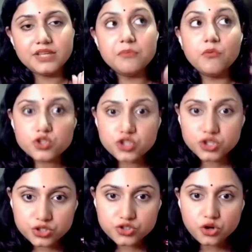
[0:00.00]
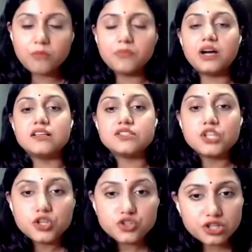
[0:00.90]
emotional
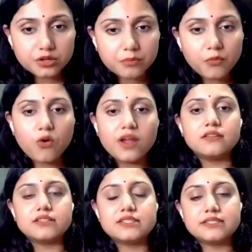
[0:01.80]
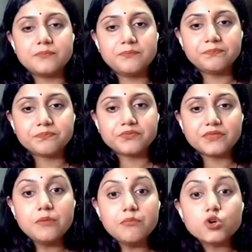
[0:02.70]
traumas, turmoils,
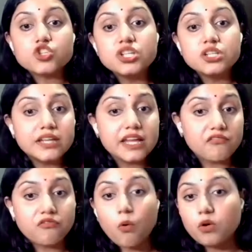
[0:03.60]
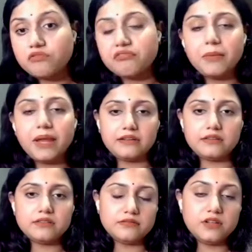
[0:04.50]
emotional evolvement,
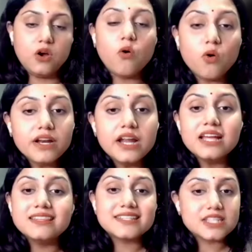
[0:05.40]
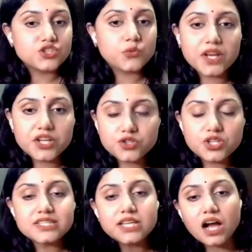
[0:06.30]
or the
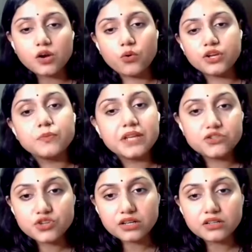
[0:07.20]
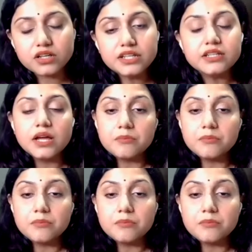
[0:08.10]
situations are going to be triggered